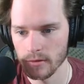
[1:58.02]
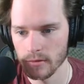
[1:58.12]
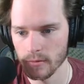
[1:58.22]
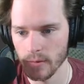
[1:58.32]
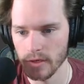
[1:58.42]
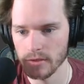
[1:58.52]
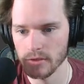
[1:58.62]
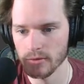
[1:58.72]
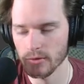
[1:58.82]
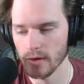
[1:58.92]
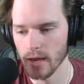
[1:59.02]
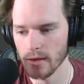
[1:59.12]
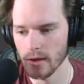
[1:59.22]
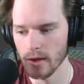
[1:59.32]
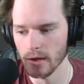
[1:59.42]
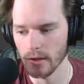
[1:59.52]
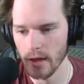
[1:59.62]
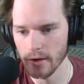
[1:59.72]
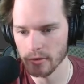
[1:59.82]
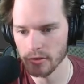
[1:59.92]
We need to create a
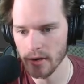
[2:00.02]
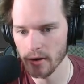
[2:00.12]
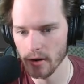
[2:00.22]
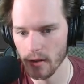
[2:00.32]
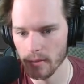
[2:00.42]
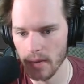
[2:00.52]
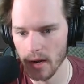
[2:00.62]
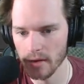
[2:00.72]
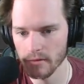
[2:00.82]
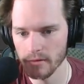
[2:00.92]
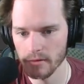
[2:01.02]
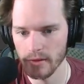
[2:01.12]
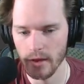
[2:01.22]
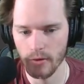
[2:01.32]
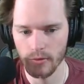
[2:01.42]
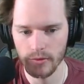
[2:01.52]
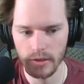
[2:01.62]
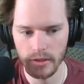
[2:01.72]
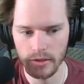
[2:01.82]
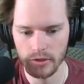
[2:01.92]
collider trigger on the mine that
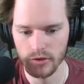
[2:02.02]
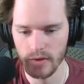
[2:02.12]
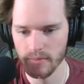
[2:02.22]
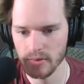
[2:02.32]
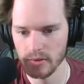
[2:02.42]
only trips